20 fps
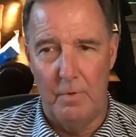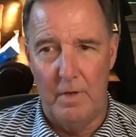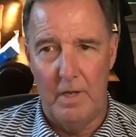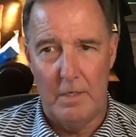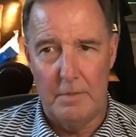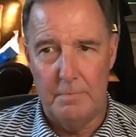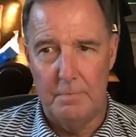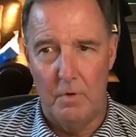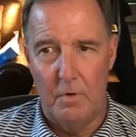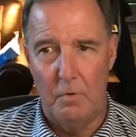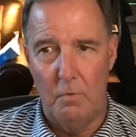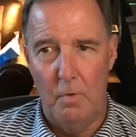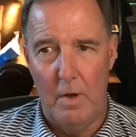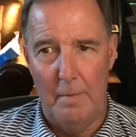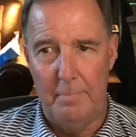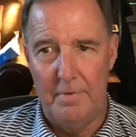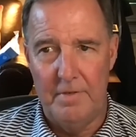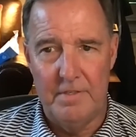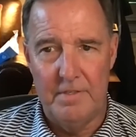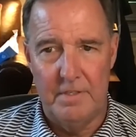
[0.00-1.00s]
We export
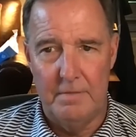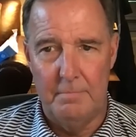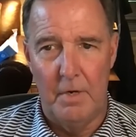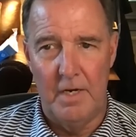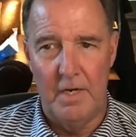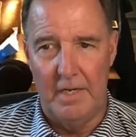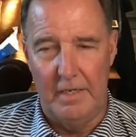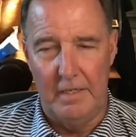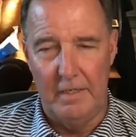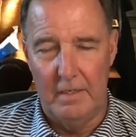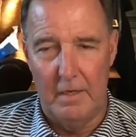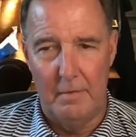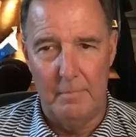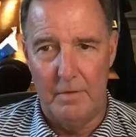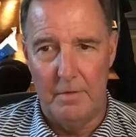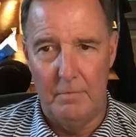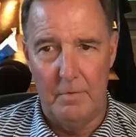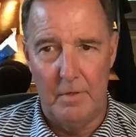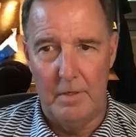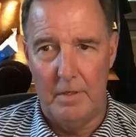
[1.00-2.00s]
weapons and money. I
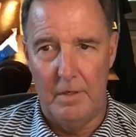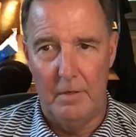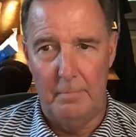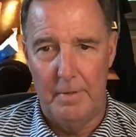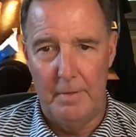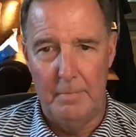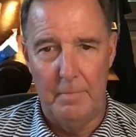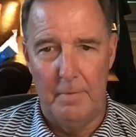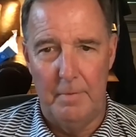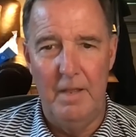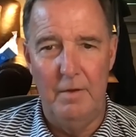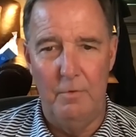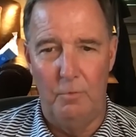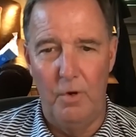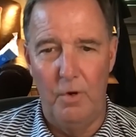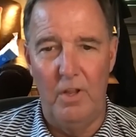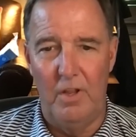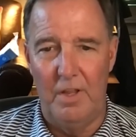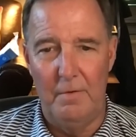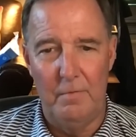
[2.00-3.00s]
mean, people
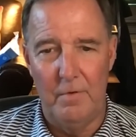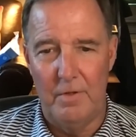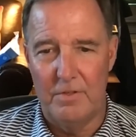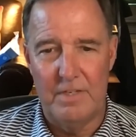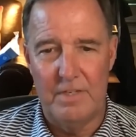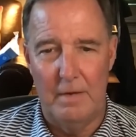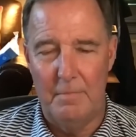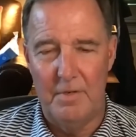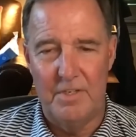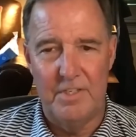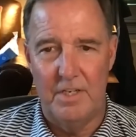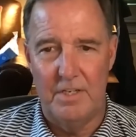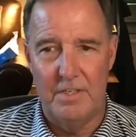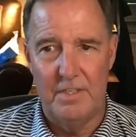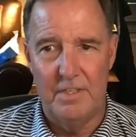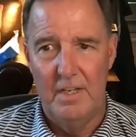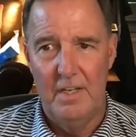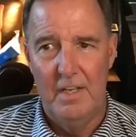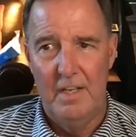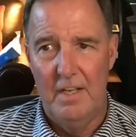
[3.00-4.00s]
really, there's not much
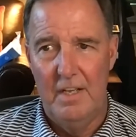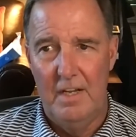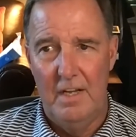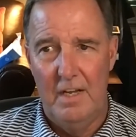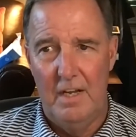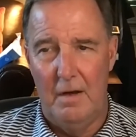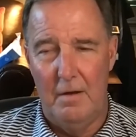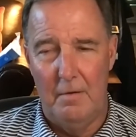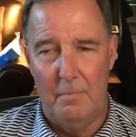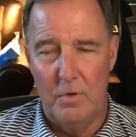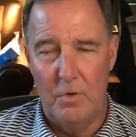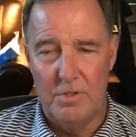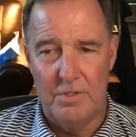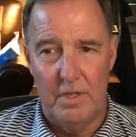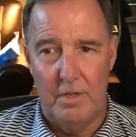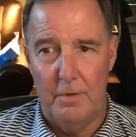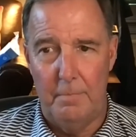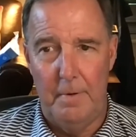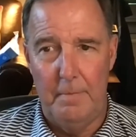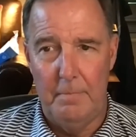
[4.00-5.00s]
else. Whereas
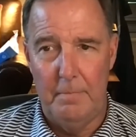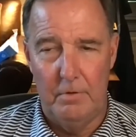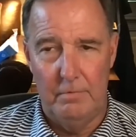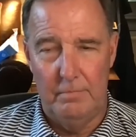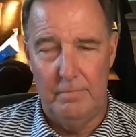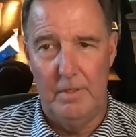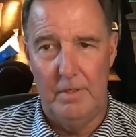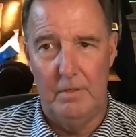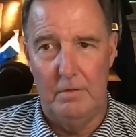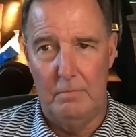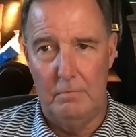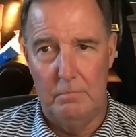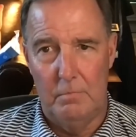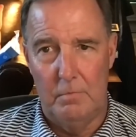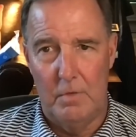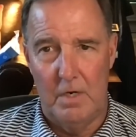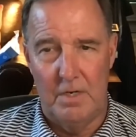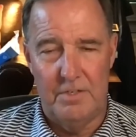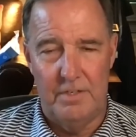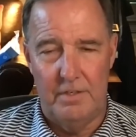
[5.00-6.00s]
other people,
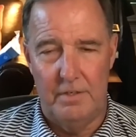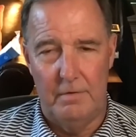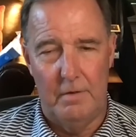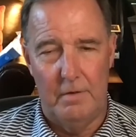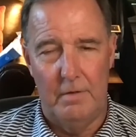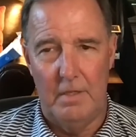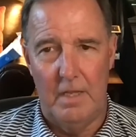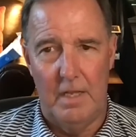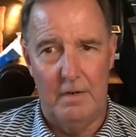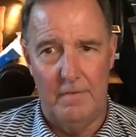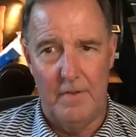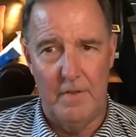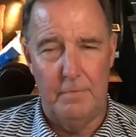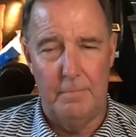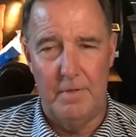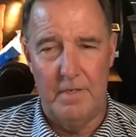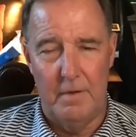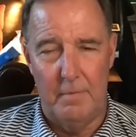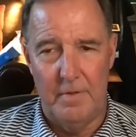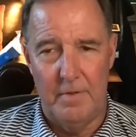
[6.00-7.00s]
Russia and a lot of other
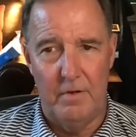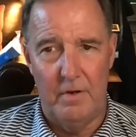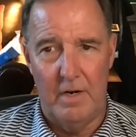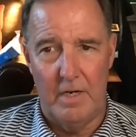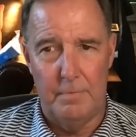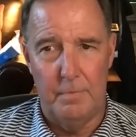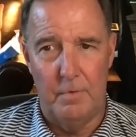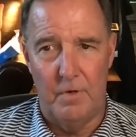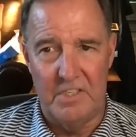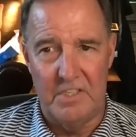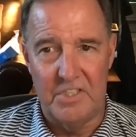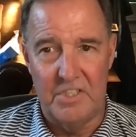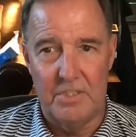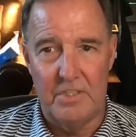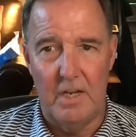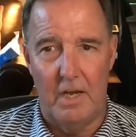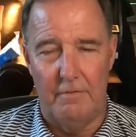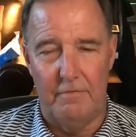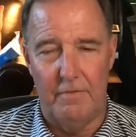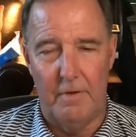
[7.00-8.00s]
places, I mean, they're exporting
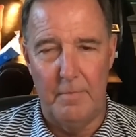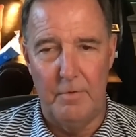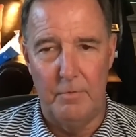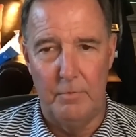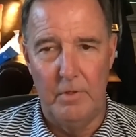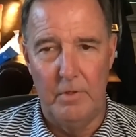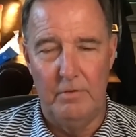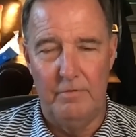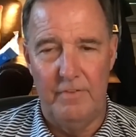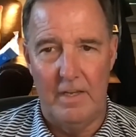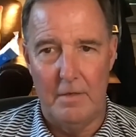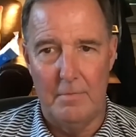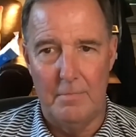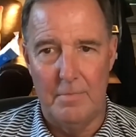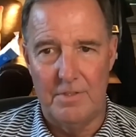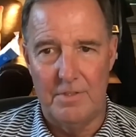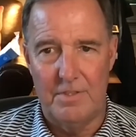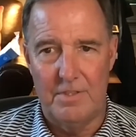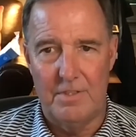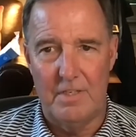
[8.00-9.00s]
stuff. I mean, real
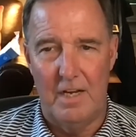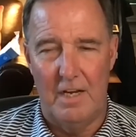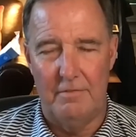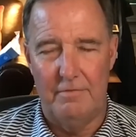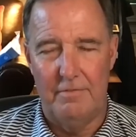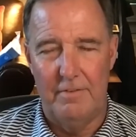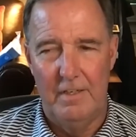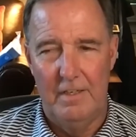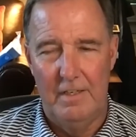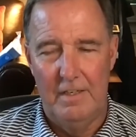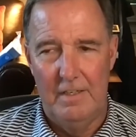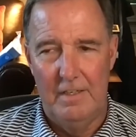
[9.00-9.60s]
valuable stuff.